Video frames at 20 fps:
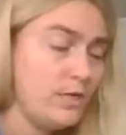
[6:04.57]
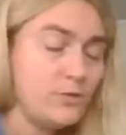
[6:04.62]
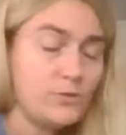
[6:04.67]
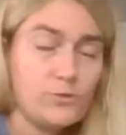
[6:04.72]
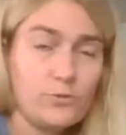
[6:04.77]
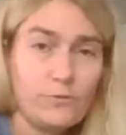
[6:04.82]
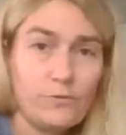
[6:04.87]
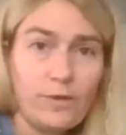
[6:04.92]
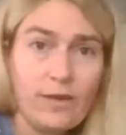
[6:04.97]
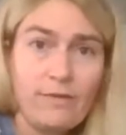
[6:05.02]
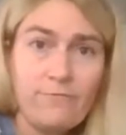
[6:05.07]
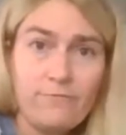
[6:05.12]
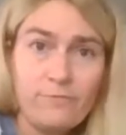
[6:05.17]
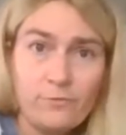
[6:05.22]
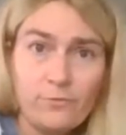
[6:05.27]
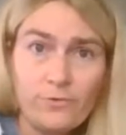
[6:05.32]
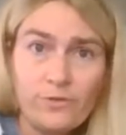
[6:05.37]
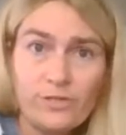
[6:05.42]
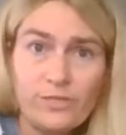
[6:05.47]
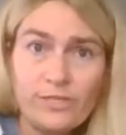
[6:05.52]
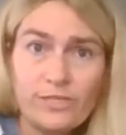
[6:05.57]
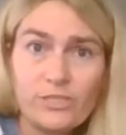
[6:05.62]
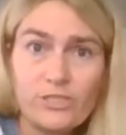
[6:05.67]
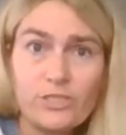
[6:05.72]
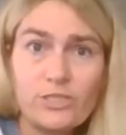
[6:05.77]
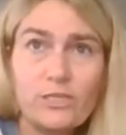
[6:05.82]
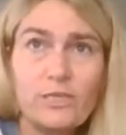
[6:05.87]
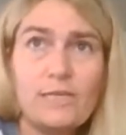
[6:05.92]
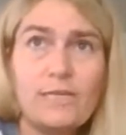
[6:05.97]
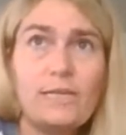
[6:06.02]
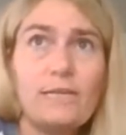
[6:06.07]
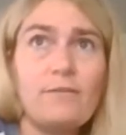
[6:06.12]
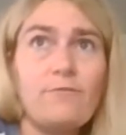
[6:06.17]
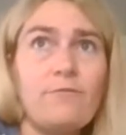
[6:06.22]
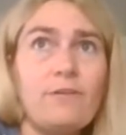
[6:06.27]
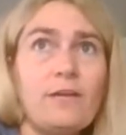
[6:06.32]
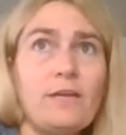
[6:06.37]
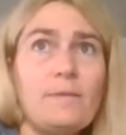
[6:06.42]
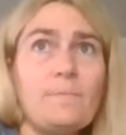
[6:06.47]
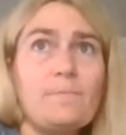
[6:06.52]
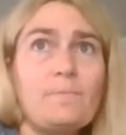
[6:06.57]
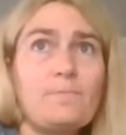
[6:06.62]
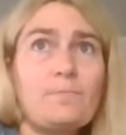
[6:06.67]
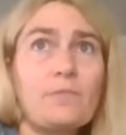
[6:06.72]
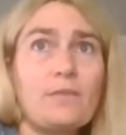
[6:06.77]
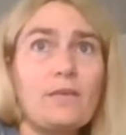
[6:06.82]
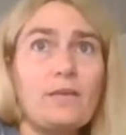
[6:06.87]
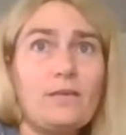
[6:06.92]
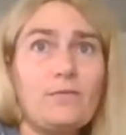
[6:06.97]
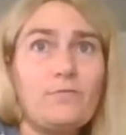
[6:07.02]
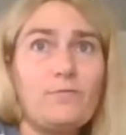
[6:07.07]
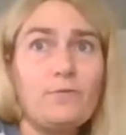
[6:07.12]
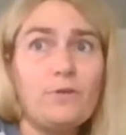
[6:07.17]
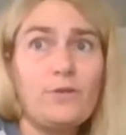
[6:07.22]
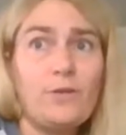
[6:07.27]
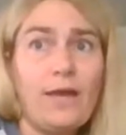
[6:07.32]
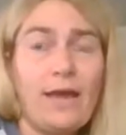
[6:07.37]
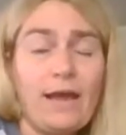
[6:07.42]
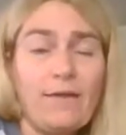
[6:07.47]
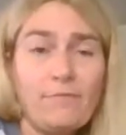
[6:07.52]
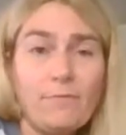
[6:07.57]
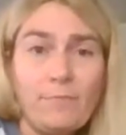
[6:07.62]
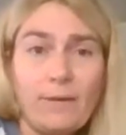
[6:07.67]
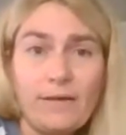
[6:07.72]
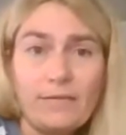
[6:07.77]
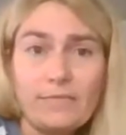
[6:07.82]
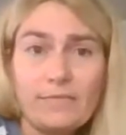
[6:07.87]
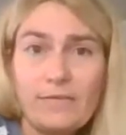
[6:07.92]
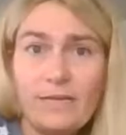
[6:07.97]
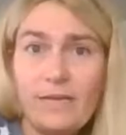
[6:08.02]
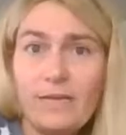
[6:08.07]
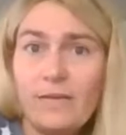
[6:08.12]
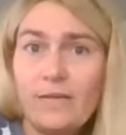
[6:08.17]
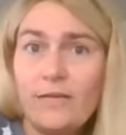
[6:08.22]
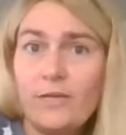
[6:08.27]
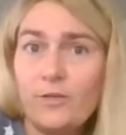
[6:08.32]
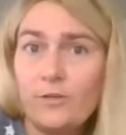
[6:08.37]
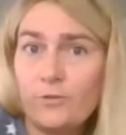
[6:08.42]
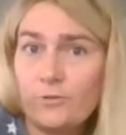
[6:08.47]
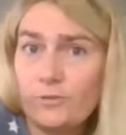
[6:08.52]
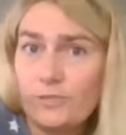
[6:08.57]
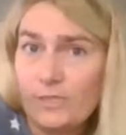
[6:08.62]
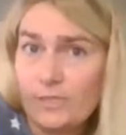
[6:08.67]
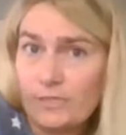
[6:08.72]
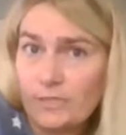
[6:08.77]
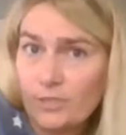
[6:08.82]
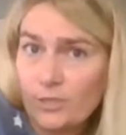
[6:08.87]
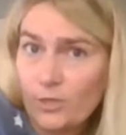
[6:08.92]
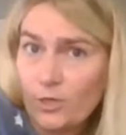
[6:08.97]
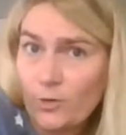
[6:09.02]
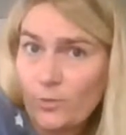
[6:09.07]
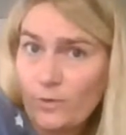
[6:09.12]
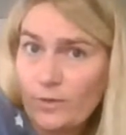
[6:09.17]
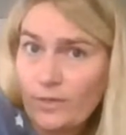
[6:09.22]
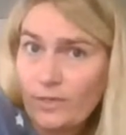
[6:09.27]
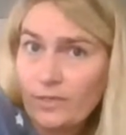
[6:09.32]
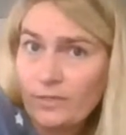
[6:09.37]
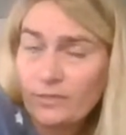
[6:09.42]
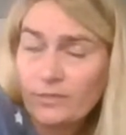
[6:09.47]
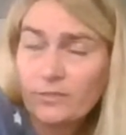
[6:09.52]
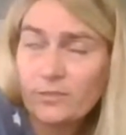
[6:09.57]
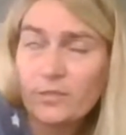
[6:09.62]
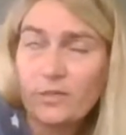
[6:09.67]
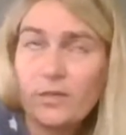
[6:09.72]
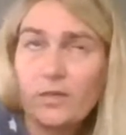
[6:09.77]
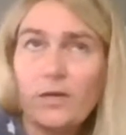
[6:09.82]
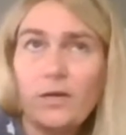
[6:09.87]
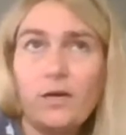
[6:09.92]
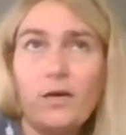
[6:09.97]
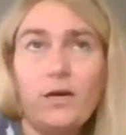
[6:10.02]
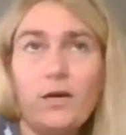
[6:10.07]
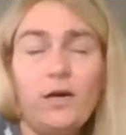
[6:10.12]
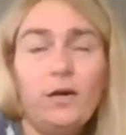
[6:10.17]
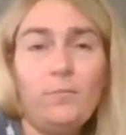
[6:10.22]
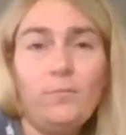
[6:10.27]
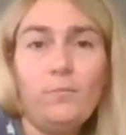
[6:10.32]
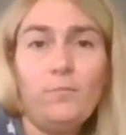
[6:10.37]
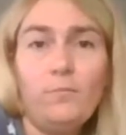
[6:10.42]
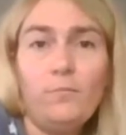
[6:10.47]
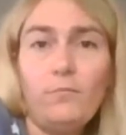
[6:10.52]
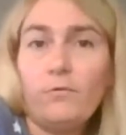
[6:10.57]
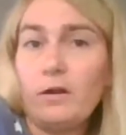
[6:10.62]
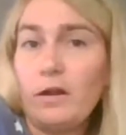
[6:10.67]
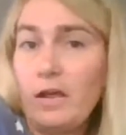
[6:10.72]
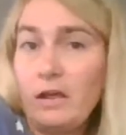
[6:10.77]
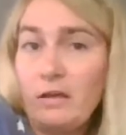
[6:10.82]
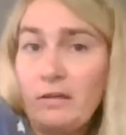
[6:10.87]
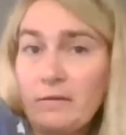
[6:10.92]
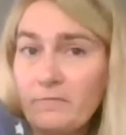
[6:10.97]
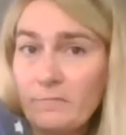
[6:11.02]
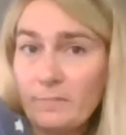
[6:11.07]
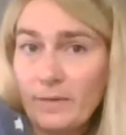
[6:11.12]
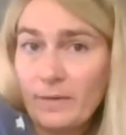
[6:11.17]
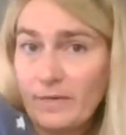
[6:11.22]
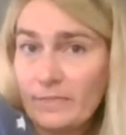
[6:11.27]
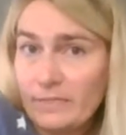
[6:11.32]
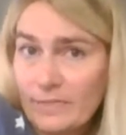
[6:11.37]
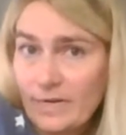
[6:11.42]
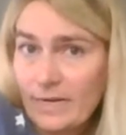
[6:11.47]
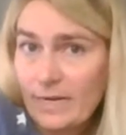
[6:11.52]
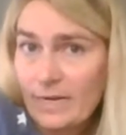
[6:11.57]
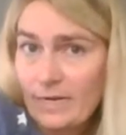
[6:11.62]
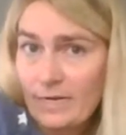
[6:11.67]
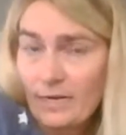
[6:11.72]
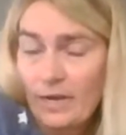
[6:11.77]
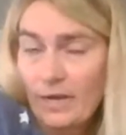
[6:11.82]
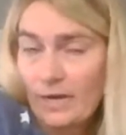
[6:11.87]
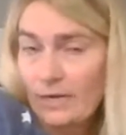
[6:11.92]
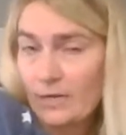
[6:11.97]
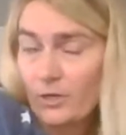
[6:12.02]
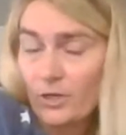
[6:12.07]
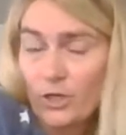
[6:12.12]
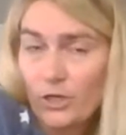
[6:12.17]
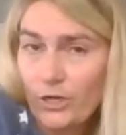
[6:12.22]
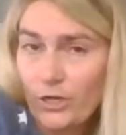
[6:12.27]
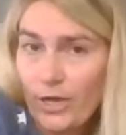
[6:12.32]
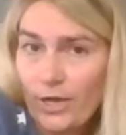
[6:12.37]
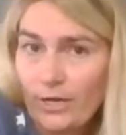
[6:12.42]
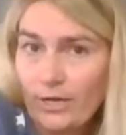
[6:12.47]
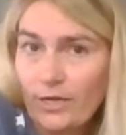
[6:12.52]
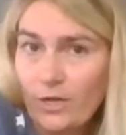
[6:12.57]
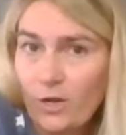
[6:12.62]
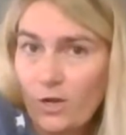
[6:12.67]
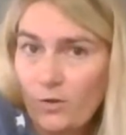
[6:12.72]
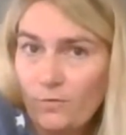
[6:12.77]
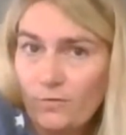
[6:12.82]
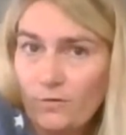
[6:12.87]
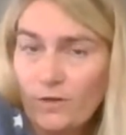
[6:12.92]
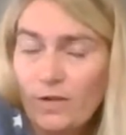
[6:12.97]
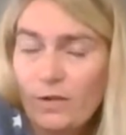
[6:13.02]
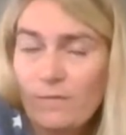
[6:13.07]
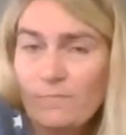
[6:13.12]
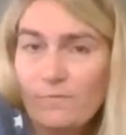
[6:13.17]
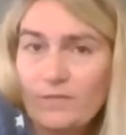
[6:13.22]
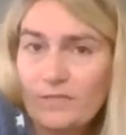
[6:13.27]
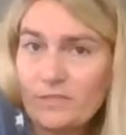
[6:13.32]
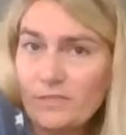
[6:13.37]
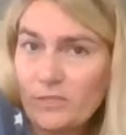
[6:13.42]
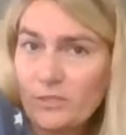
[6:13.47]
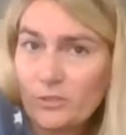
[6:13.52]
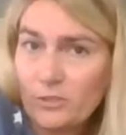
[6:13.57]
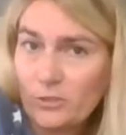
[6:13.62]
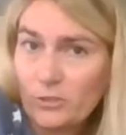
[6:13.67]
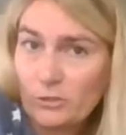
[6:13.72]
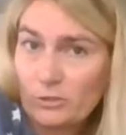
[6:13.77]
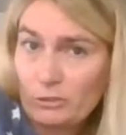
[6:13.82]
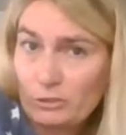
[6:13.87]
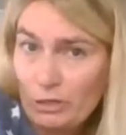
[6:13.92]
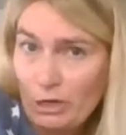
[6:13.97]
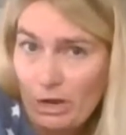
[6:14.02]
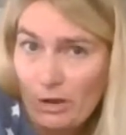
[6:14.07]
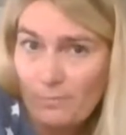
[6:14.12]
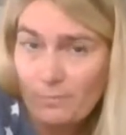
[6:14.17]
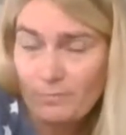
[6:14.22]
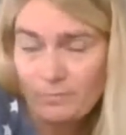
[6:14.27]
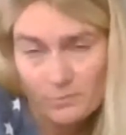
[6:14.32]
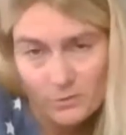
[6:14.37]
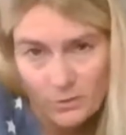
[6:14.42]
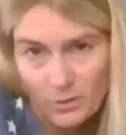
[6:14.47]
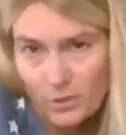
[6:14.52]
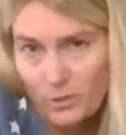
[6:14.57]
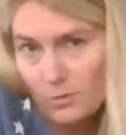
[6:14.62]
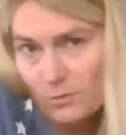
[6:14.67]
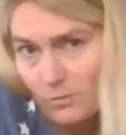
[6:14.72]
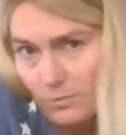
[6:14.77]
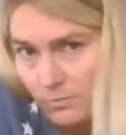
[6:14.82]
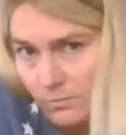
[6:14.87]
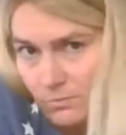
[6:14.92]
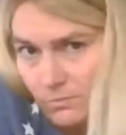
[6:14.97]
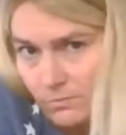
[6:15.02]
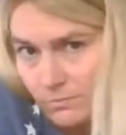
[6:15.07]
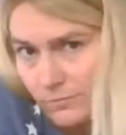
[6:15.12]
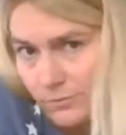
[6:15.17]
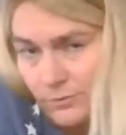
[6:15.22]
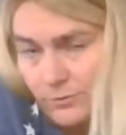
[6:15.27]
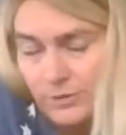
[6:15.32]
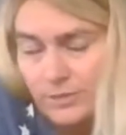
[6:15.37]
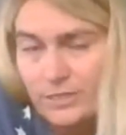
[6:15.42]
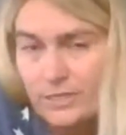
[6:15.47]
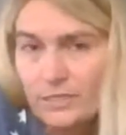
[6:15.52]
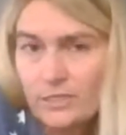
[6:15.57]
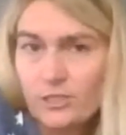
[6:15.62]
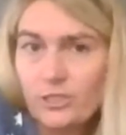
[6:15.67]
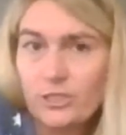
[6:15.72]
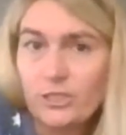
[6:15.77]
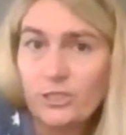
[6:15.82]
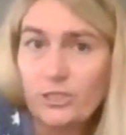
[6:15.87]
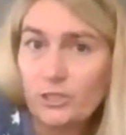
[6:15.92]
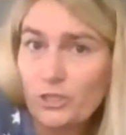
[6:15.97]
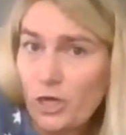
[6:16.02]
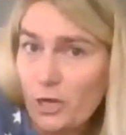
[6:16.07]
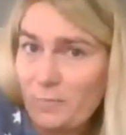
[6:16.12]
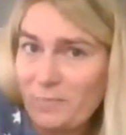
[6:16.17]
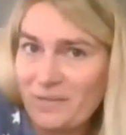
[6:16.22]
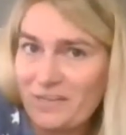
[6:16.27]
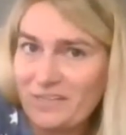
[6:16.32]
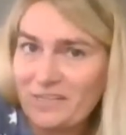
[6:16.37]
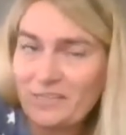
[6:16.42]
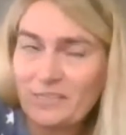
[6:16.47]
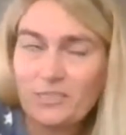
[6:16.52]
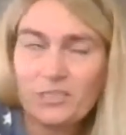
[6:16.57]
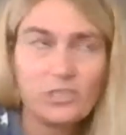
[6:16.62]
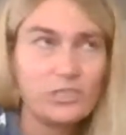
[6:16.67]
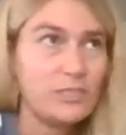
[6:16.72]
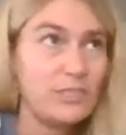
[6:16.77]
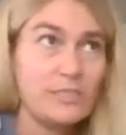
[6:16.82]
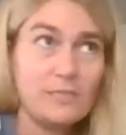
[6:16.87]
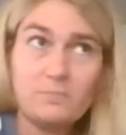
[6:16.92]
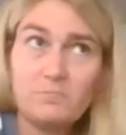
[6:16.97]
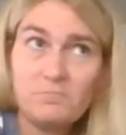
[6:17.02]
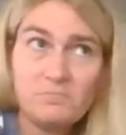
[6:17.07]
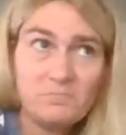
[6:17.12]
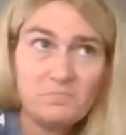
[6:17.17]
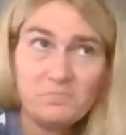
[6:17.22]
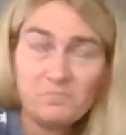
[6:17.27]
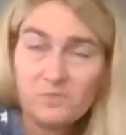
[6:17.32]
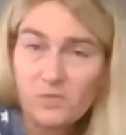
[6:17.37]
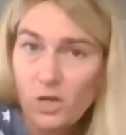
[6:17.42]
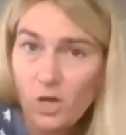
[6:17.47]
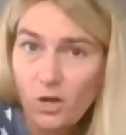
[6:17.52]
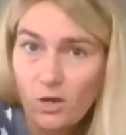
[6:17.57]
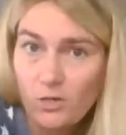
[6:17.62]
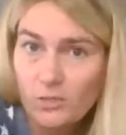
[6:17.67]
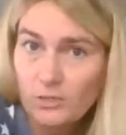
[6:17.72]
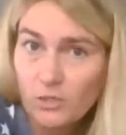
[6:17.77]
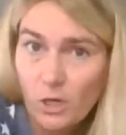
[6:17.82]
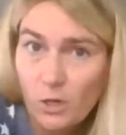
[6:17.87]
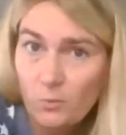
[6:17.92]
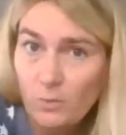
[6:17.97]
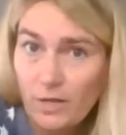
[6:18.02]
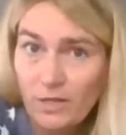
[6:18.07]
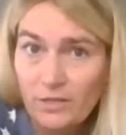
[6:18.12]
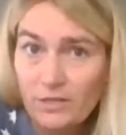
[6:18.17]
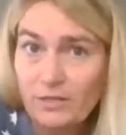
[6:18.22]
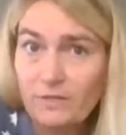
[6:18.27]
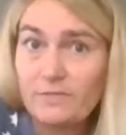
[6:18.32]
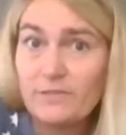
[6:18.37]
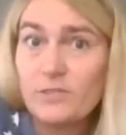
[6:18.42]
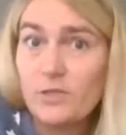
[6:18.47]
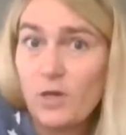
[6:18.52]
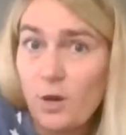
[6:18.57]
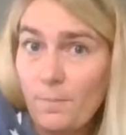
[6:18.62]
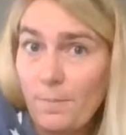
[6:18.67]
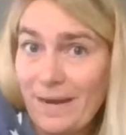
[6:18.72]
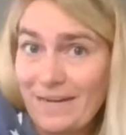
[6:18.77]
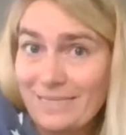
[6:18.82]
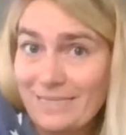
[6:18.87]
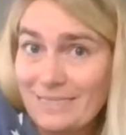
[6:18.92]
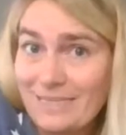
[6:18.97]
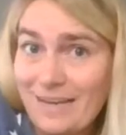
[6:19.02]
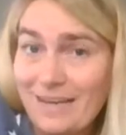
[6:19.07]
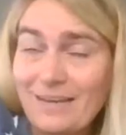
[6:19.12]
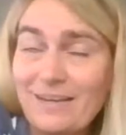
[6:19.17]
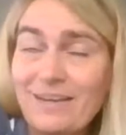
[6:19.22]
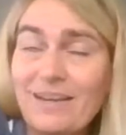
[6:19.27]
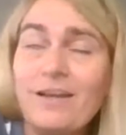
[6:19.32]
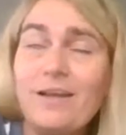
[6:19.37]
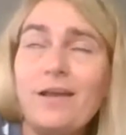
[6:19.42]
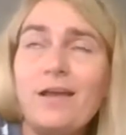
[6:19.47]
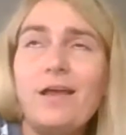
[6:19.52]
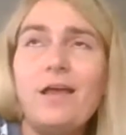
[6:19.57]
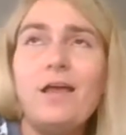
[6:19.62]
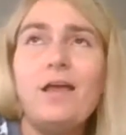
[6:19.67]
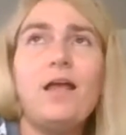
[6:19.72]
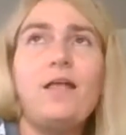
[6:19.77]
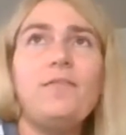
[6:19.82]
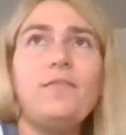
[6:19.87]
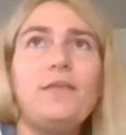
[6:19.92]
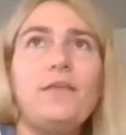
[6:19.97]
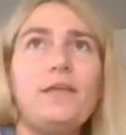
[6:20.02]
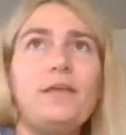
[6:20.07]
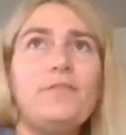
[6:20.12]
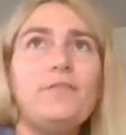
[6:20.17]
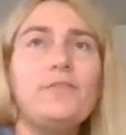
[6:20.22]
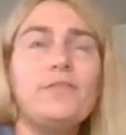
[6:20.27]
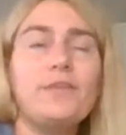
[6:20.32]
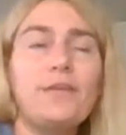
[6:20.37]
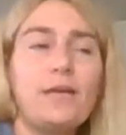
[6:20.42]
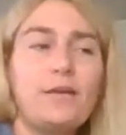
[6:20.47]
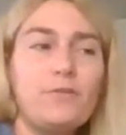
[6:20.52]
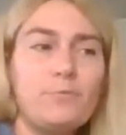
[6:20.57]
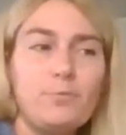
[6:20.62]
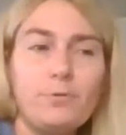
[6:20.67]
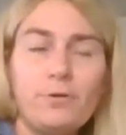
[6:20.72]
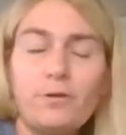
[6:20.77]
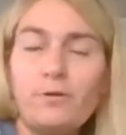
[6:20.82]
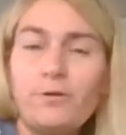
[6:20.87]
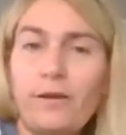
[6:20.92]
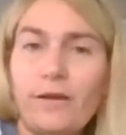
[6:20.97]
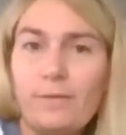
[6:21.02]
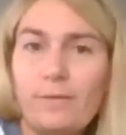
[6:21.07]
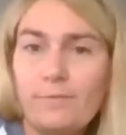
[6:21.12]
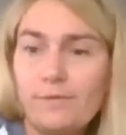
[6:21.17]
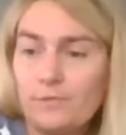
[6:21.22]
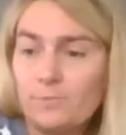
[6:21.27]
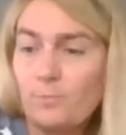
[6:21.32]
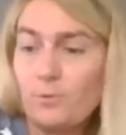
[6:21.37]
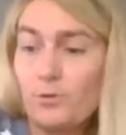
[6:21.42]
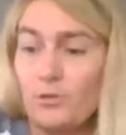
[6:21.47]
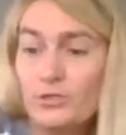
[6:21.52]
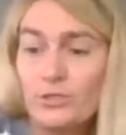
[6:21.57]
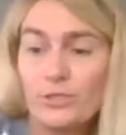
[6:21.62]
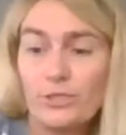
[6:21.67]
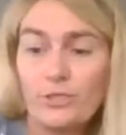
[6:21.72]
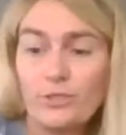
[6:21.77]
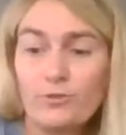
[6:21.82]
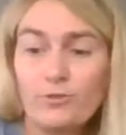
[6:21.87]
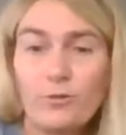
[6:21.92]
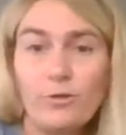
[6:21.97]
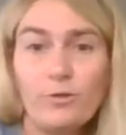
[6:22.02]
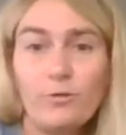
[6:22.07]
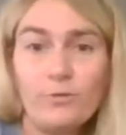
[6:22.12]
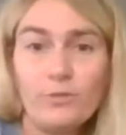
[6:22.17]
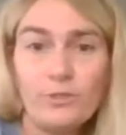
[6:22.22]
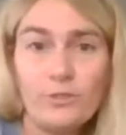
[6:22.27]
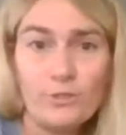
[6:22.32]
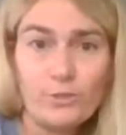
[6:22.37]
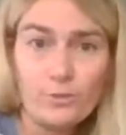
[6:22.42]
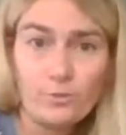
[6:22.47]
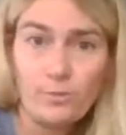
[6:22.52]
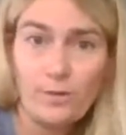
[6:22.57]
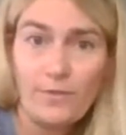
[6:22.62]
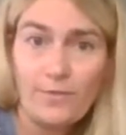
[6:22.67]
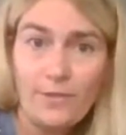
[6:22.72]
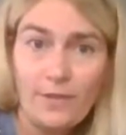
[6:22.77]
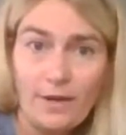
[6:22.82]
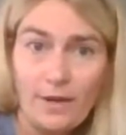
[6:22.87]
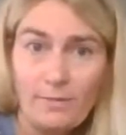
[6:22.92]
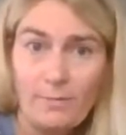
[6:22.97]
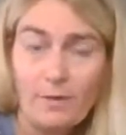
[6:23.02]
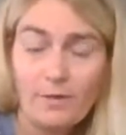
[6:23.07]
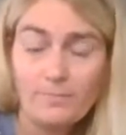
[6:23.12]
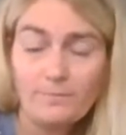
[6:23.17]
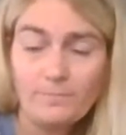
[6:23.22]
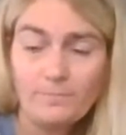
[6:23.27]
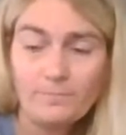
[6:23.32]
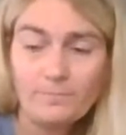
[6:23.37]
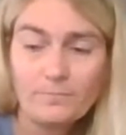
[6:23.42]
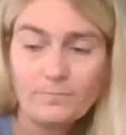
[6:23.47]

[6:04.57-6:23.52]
So if you have food addiction, if when you have a bad day, you tend to go eat. When I have a bad day, I had to learn how to overcome this. I used to go shop. So food addiction, shopping addiction, it's all relative. It's all mindset. And then the other program is portion control, which is the one that I'm on.